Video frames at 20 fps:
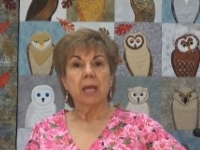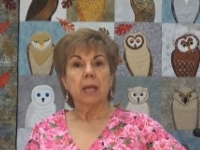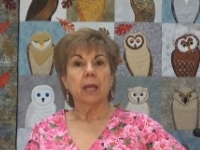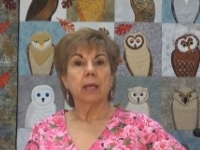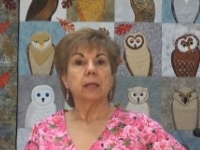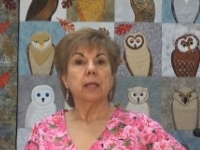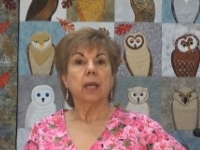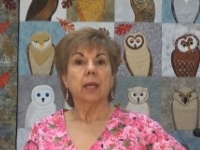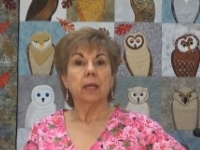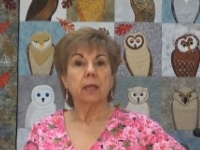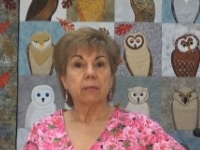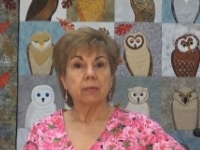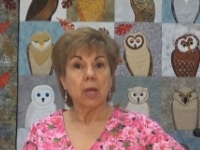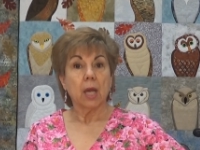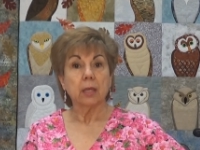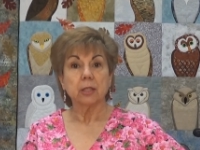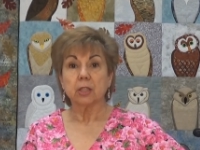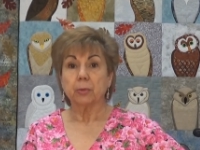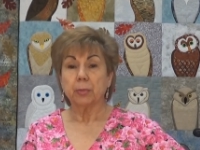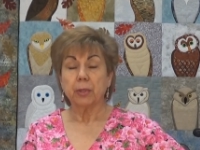And they have
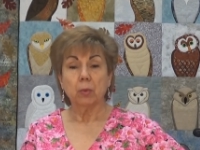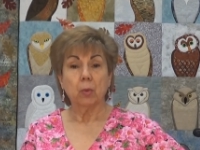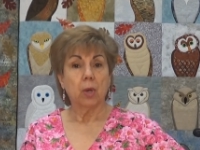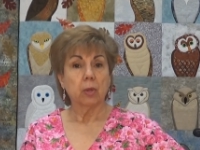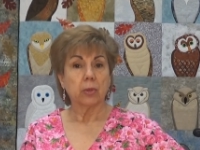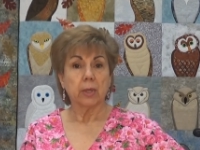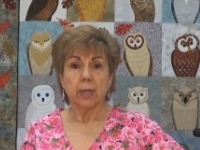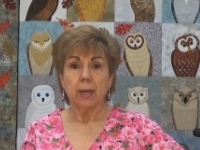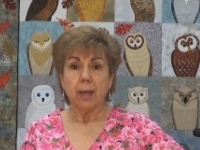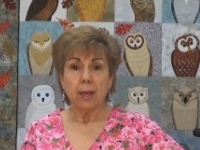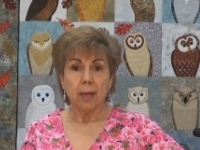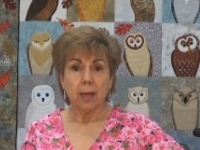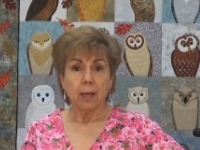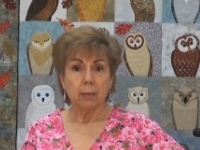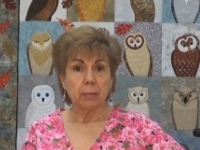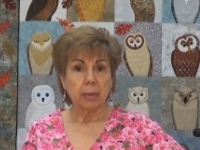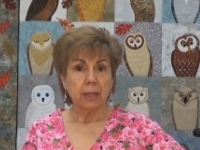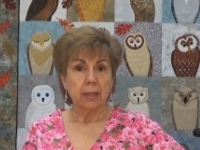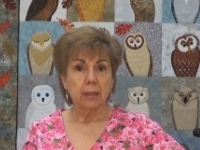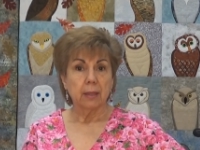got to be woken
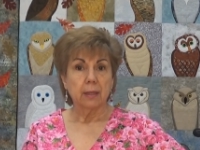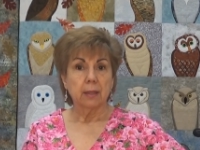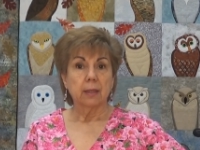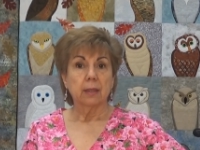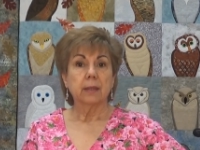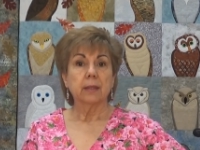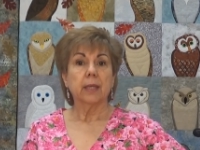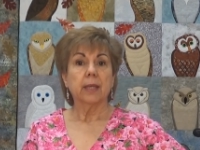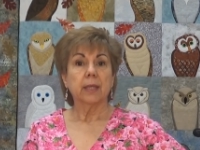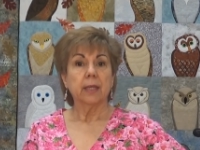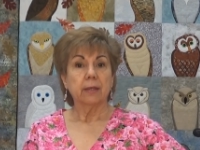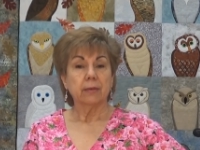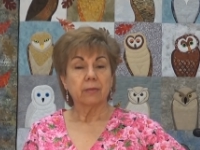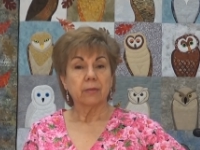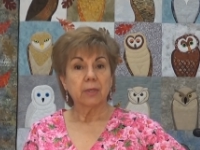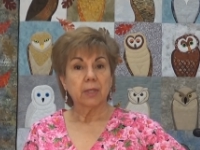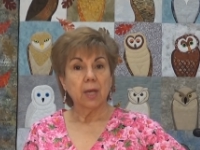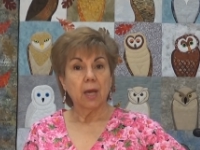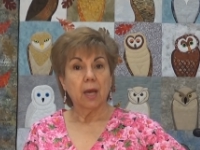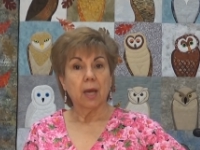up. They
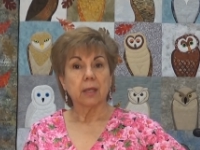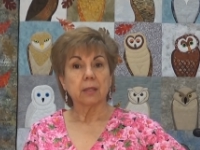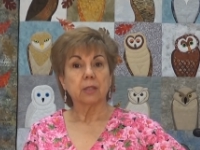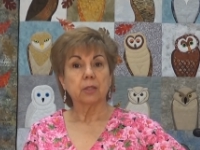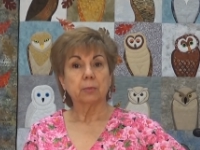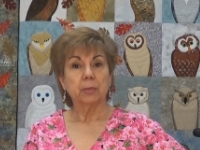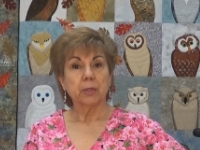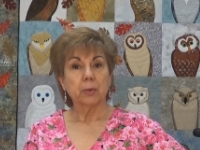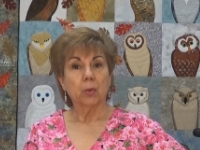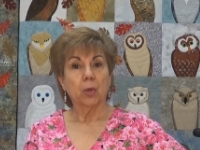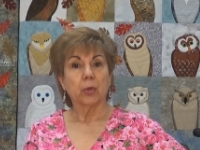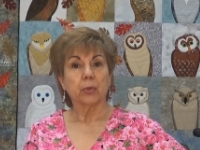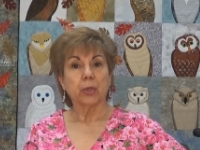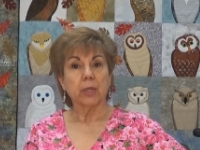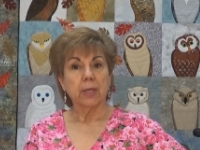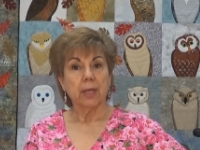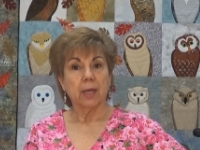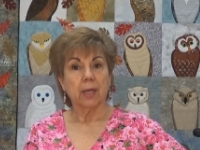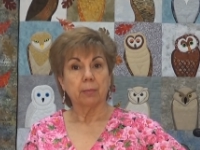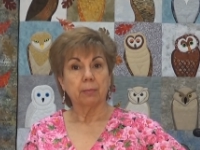have got to be
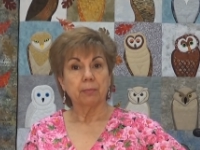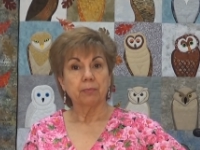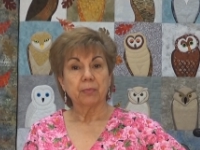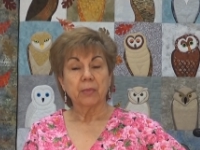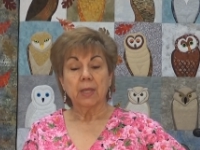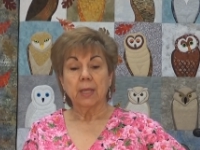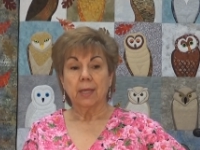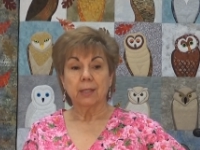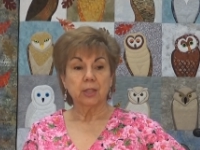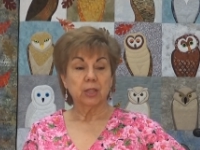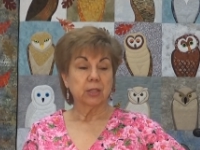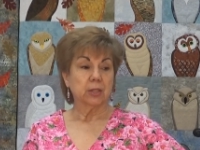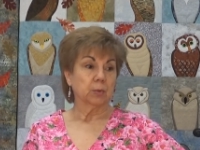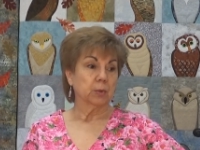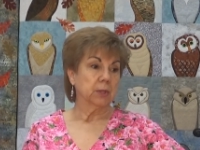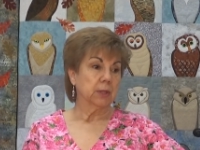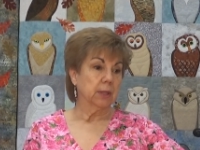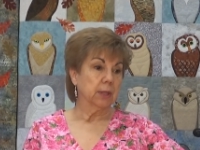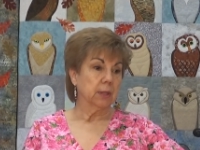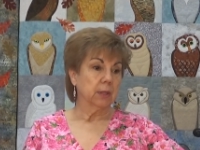woken up. I just
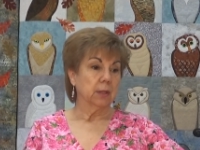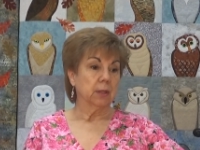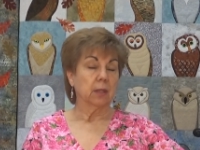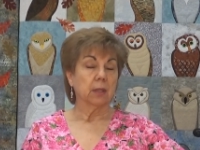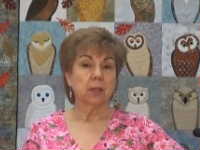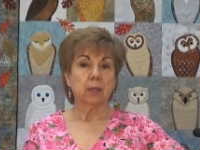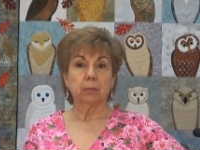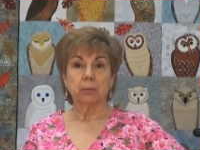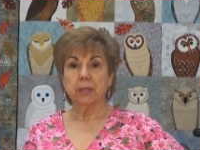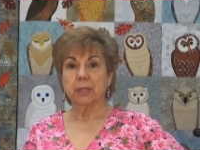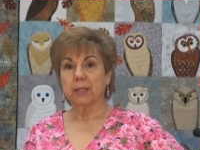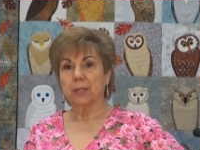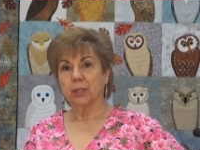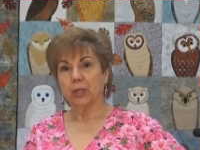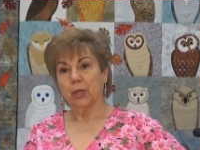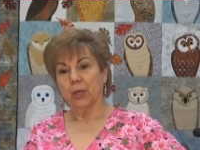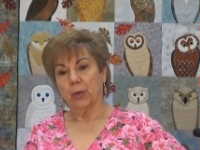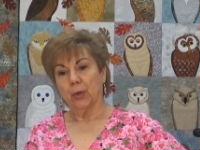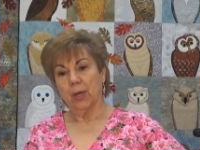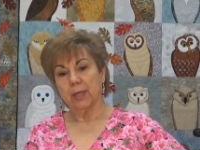was telling Don a minute
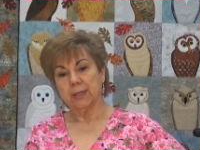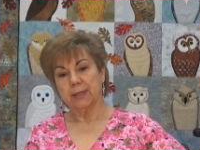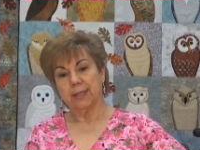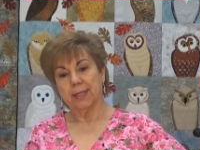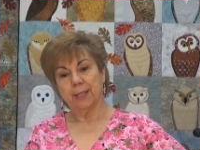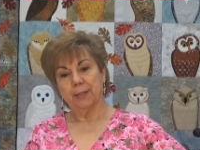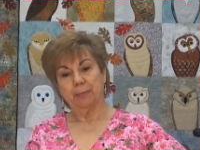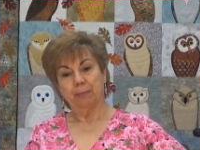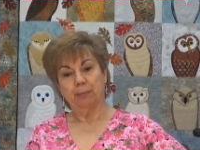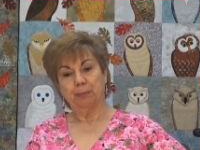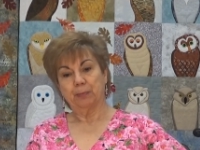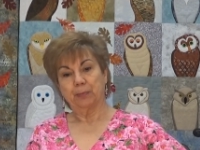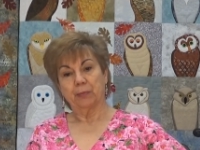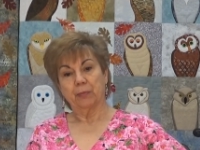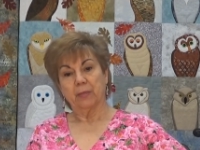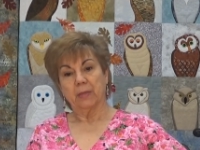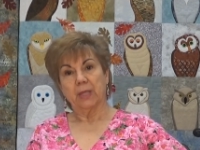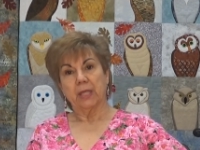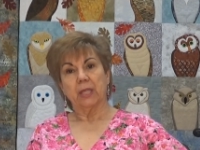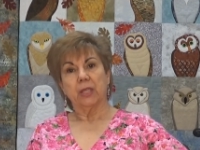ago, I said,
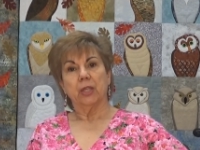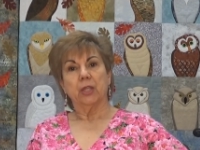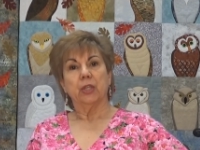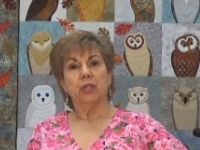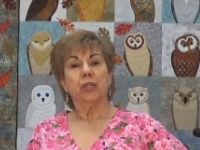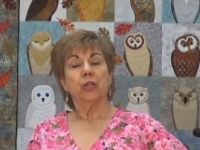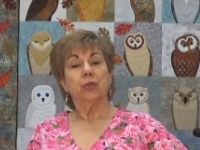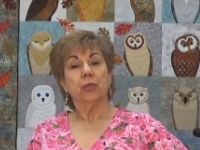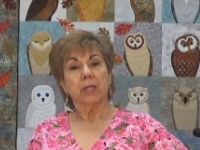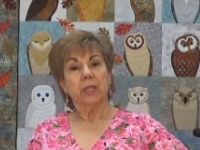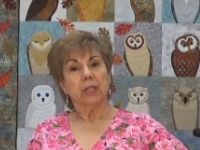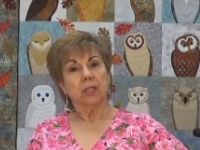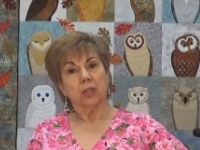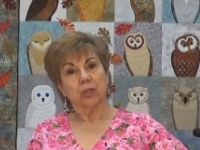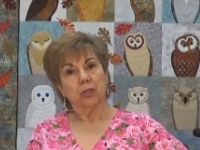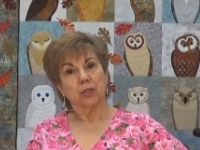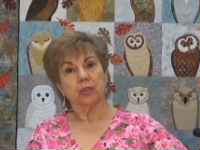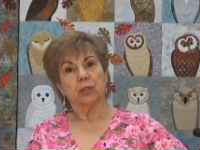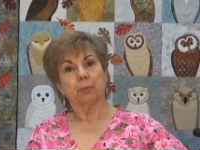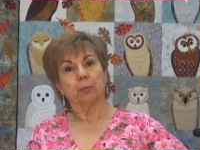you need to
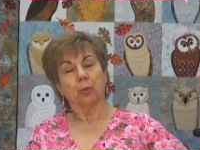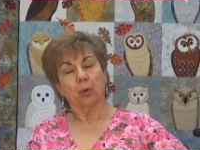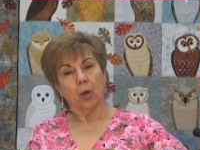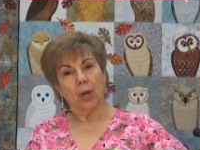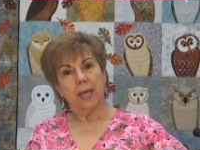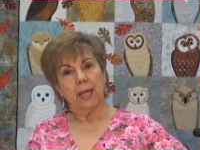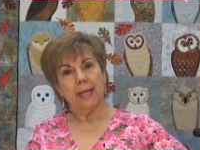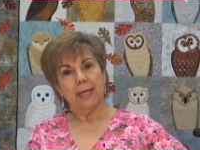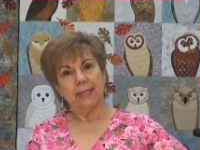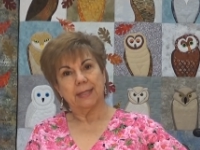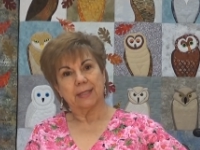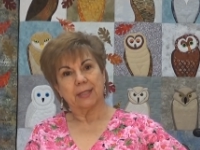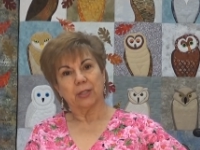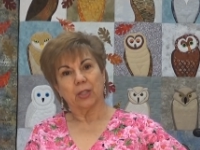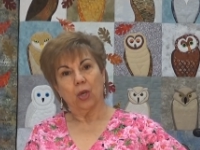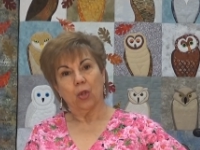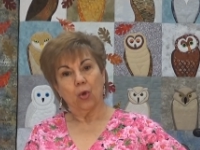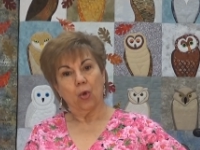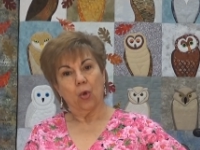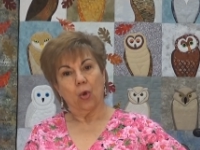learn to praise
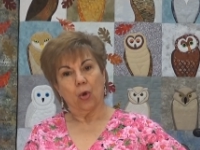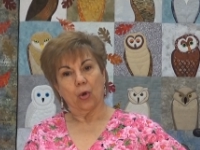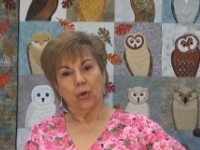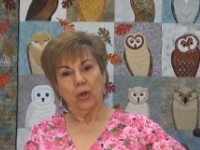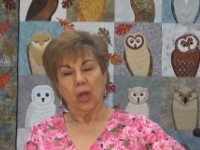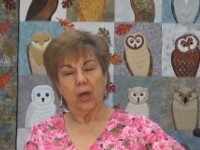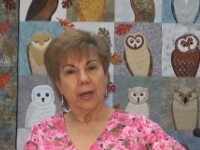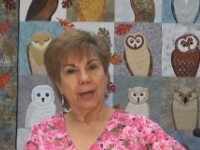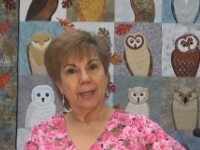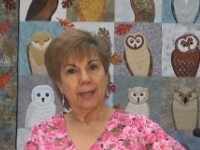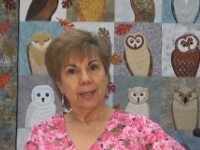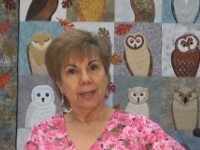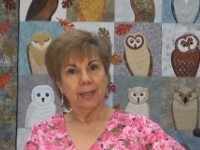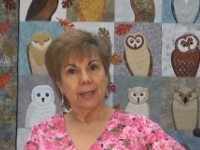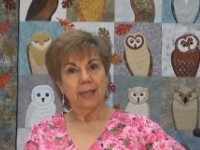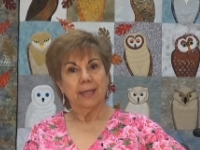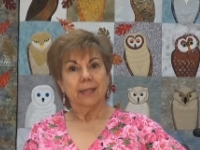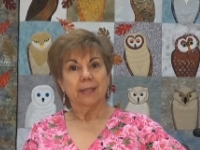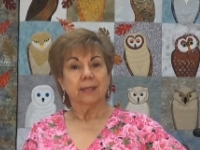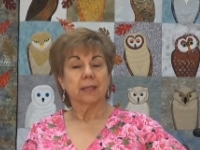the Lord, Donnie.
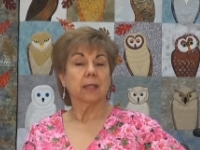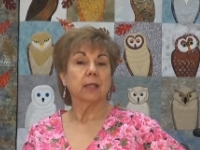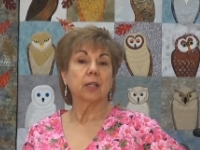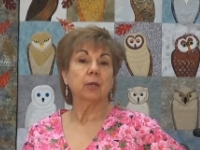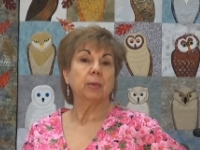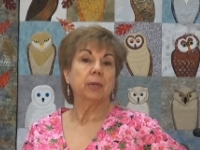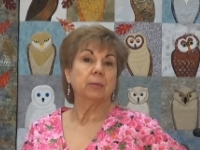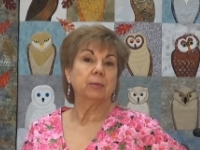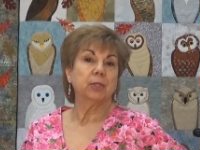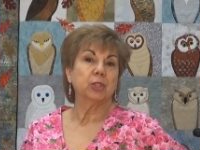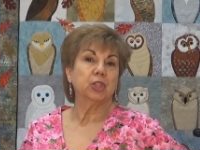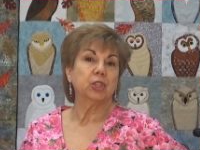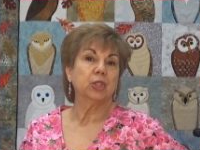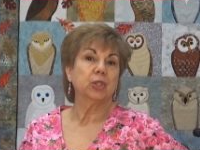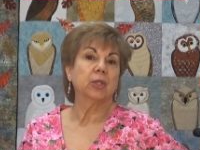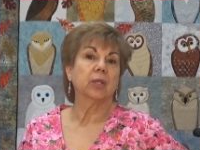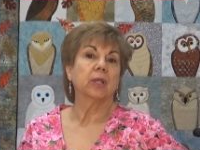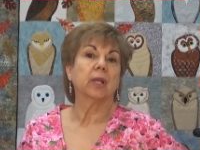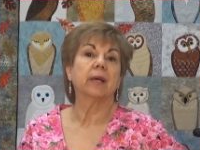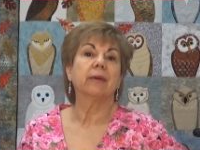Tell him how much
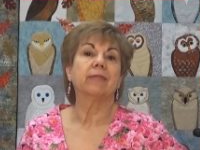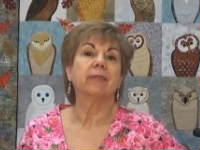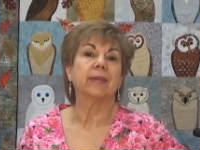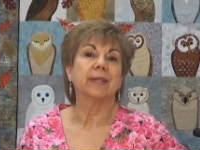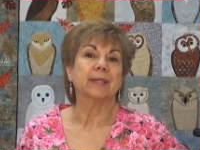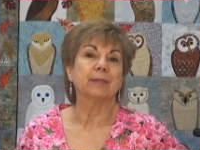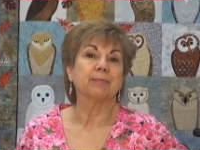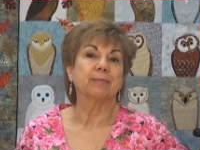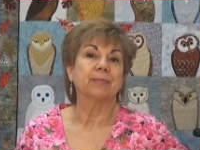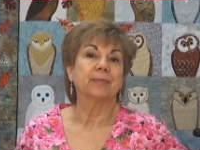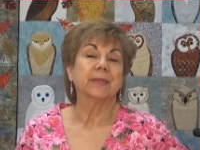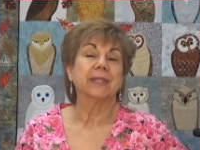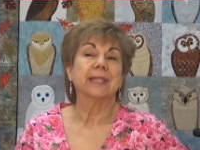you love him.